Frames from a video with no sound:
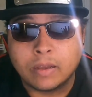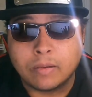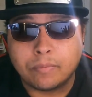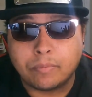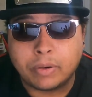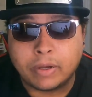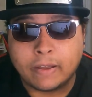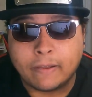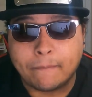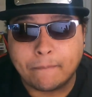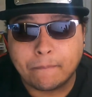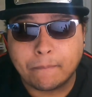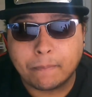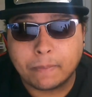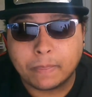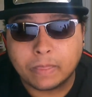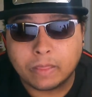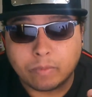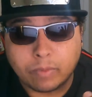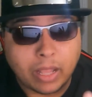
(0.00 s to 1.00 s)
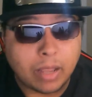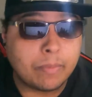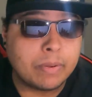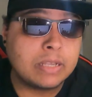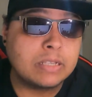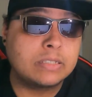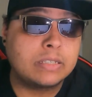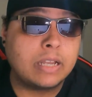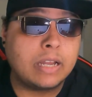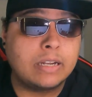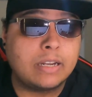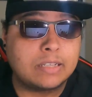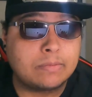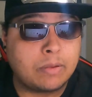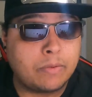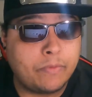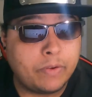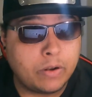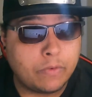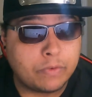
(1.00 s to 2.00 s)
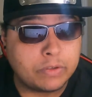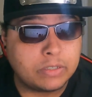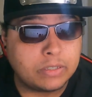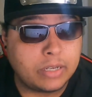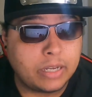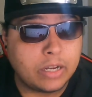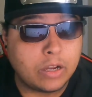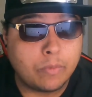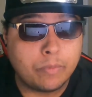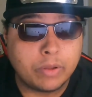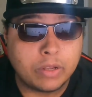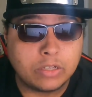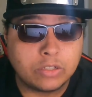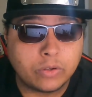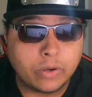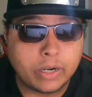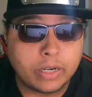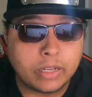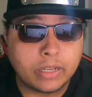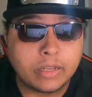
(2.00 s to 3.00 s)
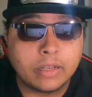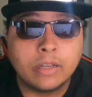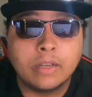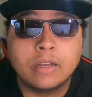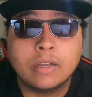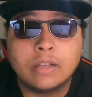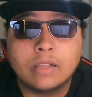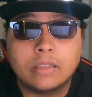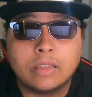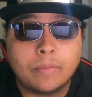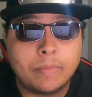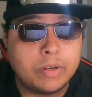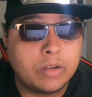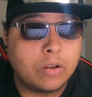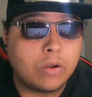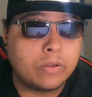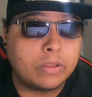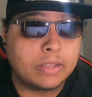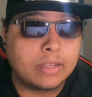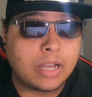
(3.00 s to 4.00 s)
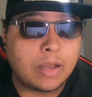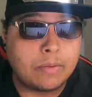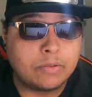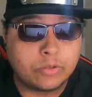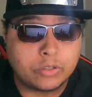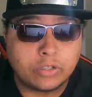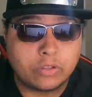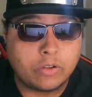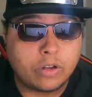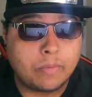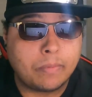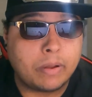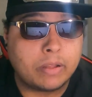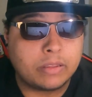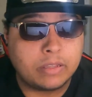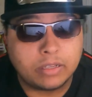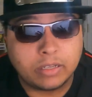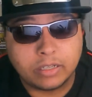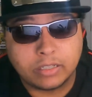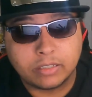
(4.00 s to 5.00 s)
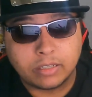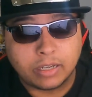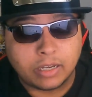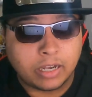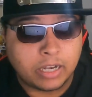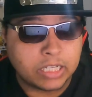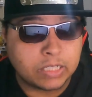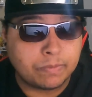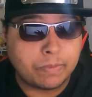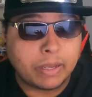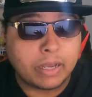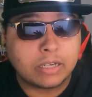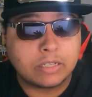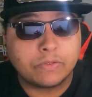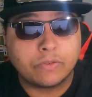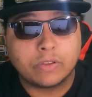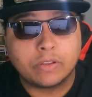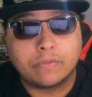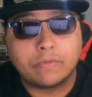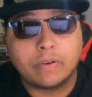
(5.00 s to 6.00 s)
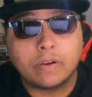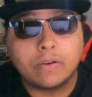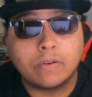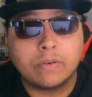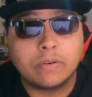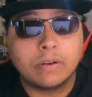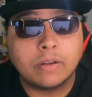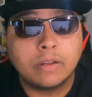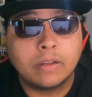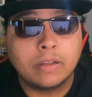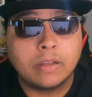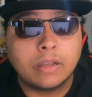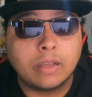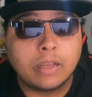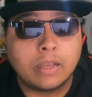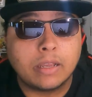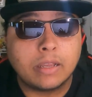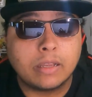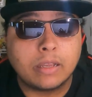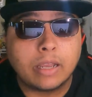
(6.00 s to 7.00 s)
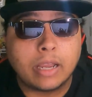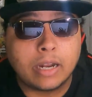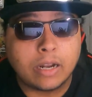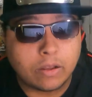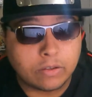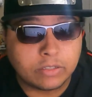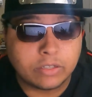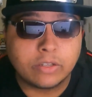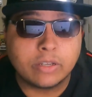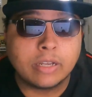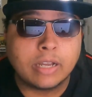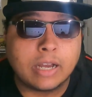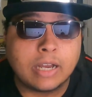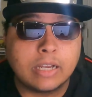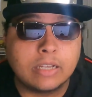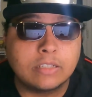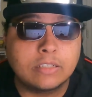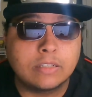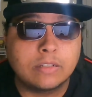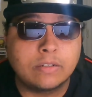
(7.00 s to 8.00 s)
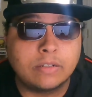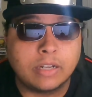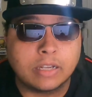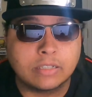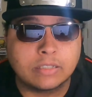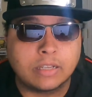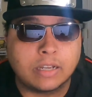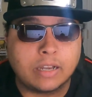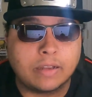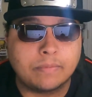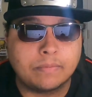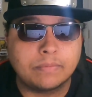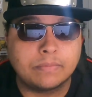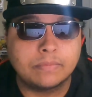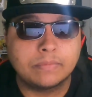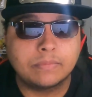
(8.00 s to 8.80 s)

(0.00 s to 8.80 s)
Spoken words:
But that being said, that's my video for today. Hope you enjoyed it. Let me know in the comments what you thought about these specs for the phone, and I'll see you guys next time.